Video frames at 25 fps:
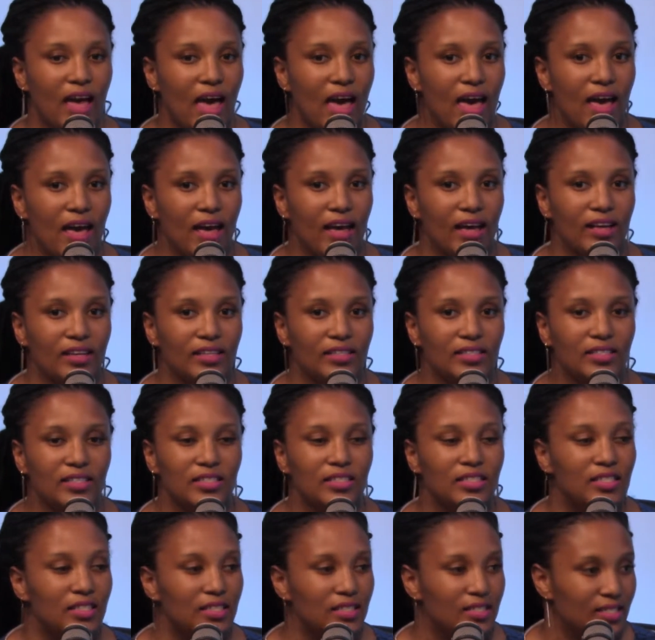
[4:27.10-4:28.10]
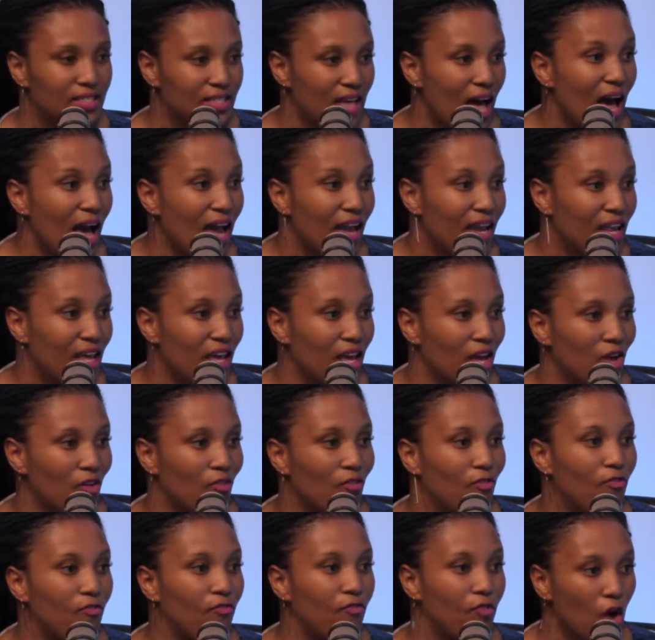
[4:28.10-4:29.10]
as deciding
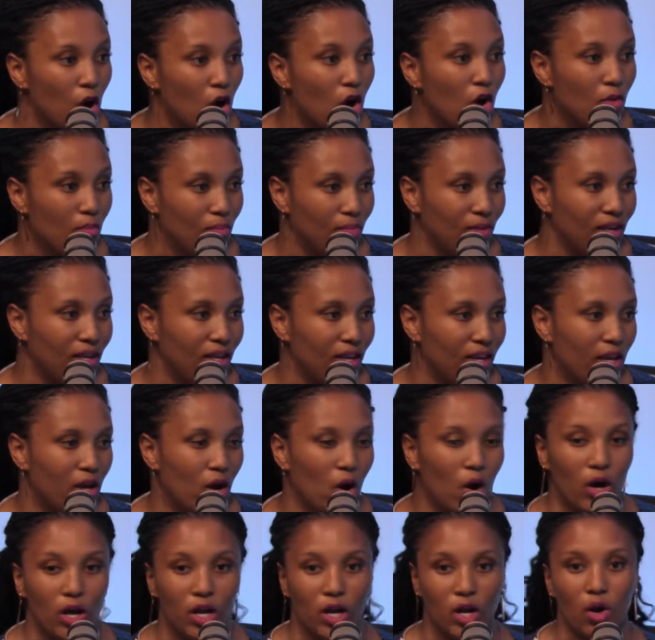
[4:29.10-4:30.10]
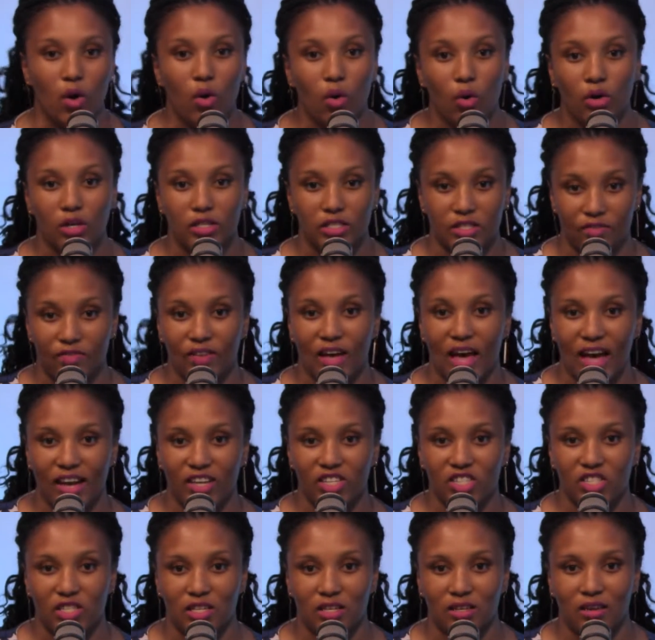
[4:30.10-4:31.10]
firmly on a course of
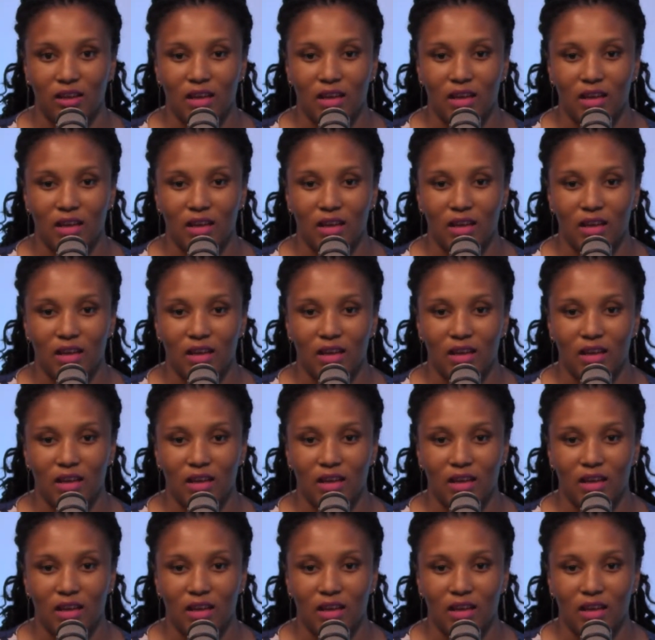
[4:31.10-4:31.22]
action.